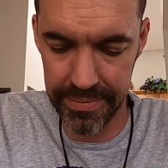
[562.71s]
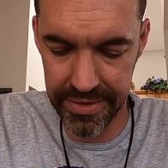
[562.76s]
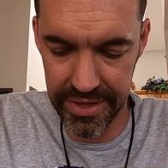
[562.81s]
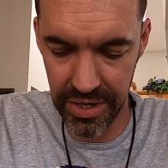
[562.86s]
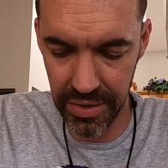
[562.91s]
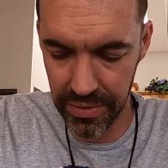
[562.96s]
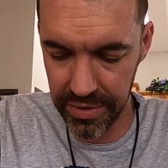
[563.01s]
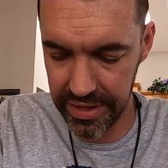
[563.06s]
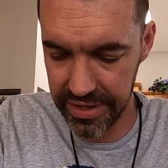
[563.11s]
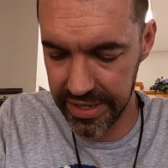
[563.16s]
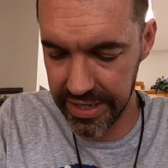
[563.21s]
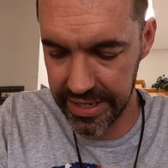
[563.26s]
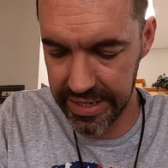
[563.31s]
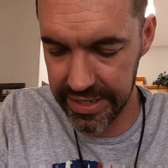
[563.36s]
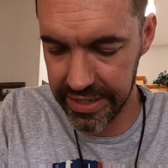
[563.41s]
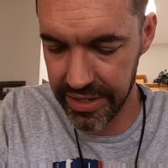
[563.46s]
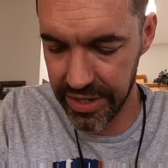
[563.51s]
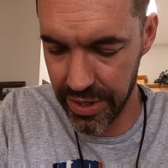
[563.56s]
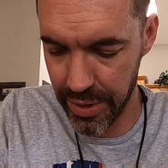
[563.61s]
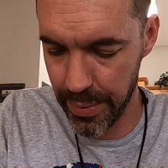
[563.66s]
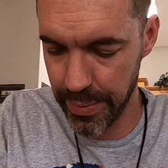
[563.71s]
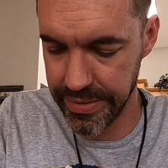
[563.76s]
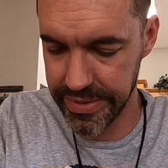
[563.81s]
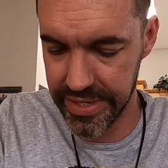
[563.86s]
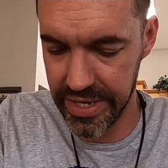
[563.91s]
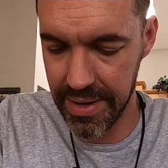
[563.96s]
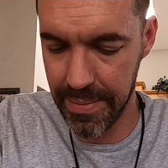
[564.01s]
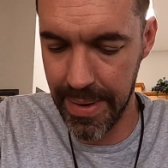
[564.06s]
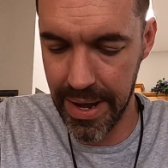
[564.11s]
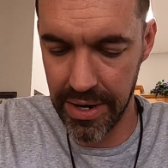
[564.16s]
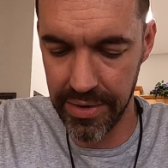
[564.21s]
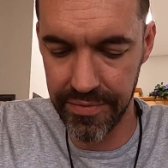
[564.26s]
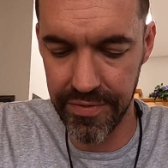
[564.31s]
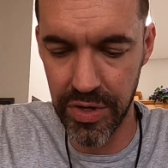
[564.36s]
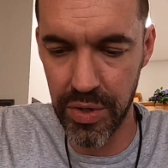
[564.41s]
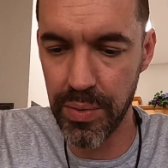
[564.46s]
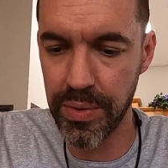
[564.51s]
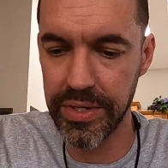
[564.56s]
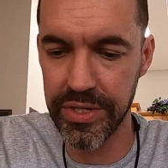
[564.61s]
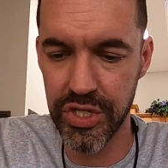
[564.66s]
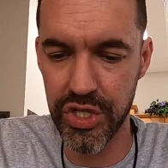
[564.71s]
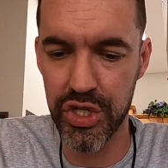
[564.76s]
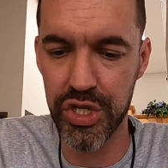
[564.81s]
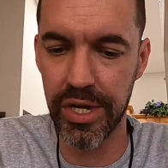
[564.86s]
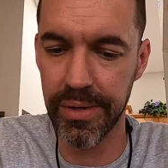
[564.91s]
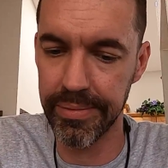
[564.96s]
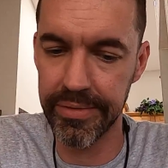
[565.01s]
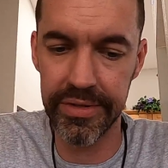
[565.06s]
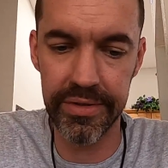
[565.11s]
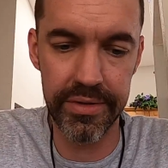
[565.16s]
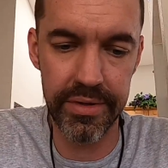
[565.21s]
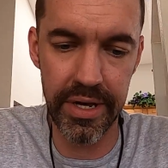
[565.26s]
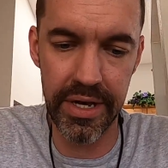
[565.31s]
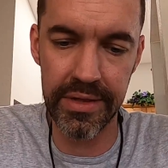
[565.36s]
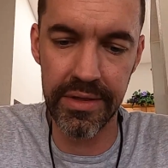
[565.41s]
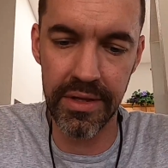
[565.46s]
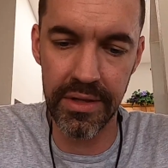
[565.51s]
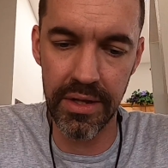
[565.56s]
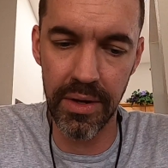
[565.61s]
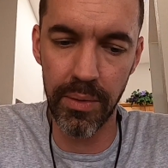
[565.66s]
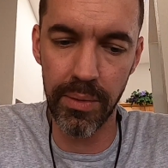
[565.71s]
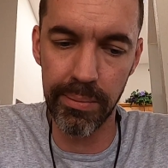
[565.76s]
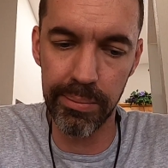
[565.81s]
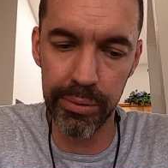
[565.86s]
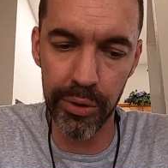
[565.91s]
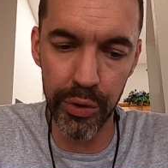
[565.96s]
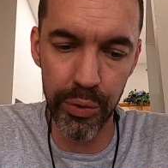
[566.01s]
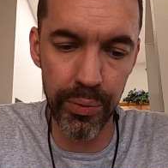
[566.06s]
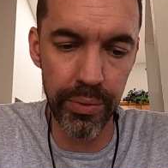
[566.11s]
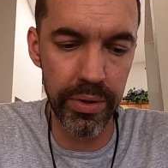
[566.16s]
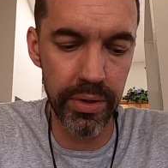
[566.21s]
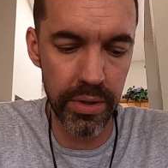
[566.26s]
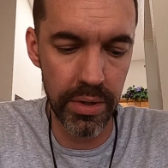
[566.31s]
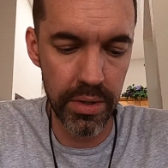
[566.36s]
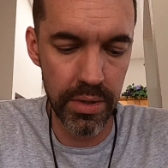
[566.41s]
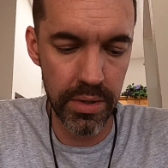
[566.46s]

The only thing I didn't know was the amount of units shipped and that they were blued,